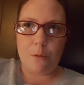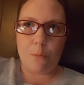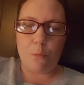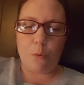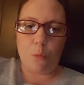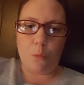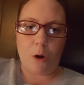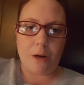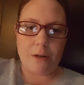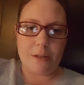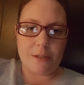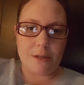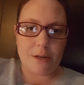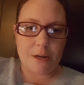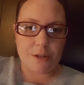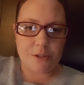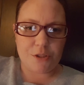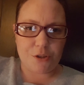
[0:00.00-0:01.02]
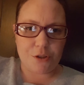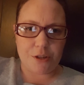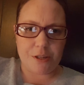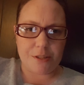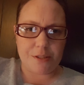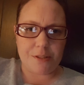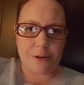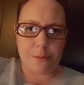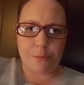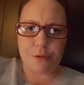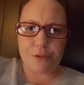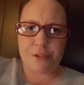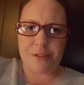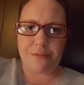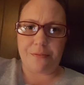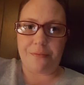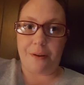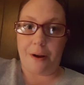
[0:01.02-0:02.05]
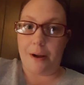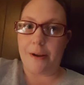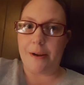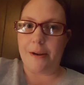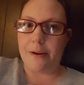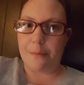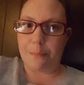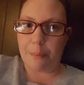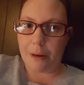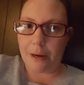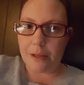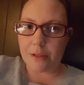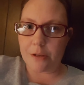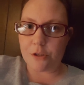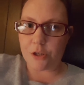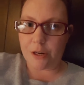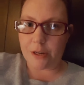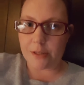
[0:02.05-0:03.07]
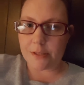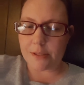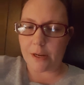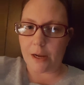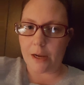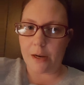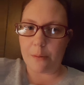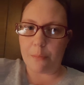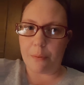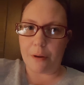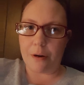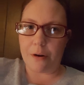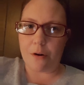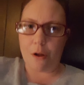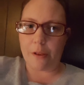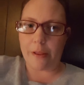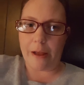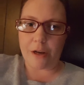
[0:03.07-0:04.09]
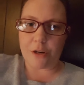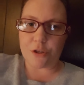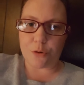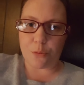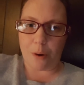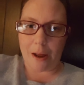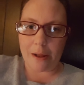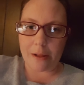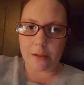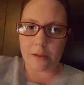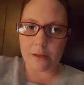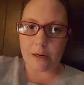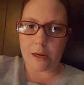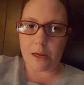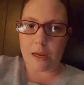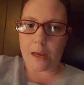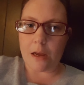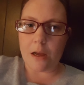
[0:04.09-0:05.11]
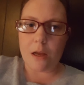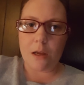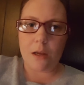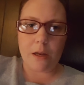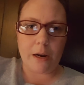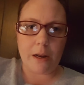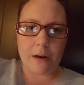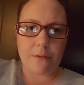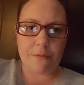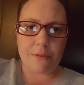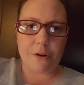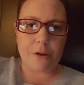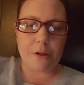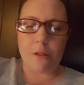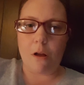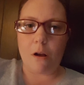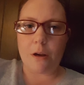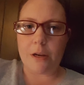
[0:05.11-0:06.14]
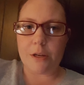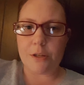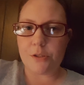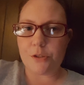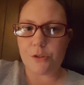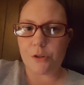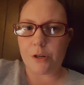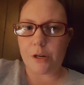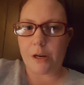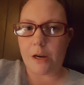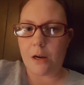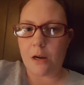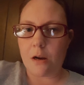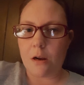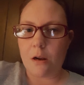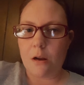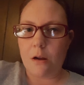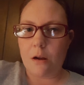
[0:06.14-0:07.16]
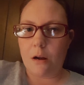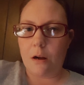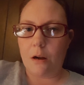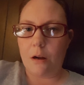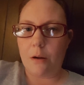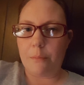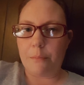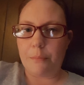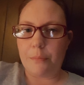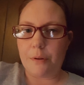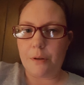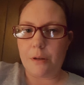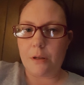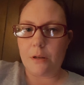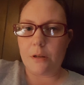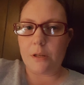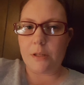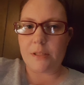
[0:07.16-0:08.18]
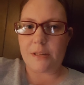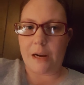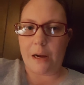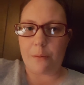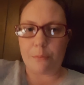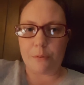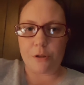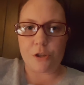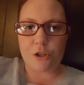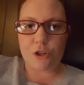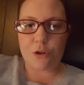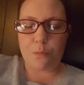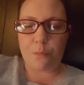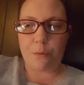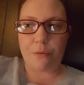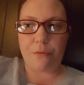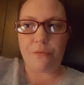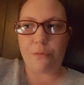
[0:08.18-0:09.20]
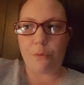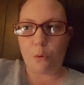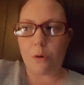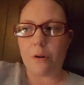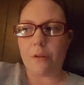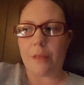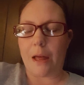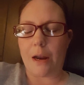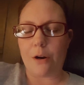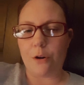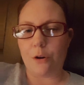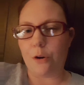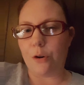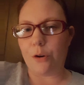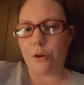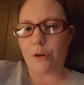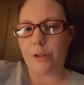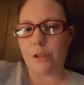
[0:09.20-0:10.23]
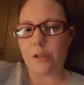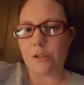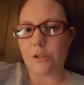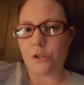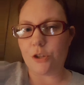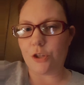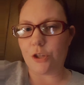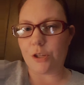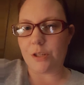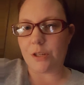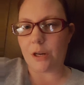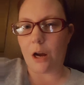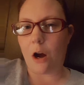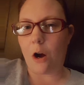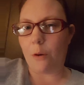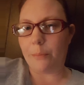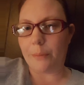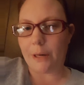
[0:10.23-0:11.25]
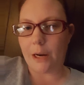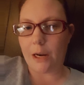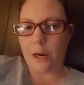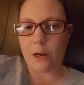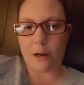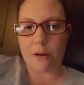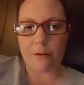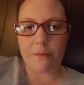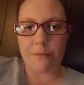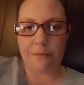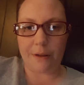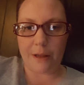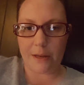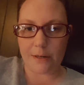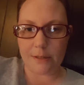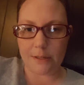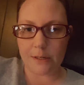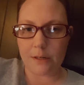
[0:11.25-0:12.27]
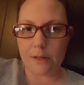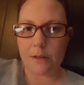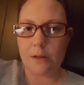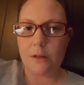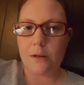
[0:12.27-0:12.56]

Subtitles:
Rwandan history is almost defined by the genocide. But in all actuality, it had a very long history established before that occurred. This is just a culminating event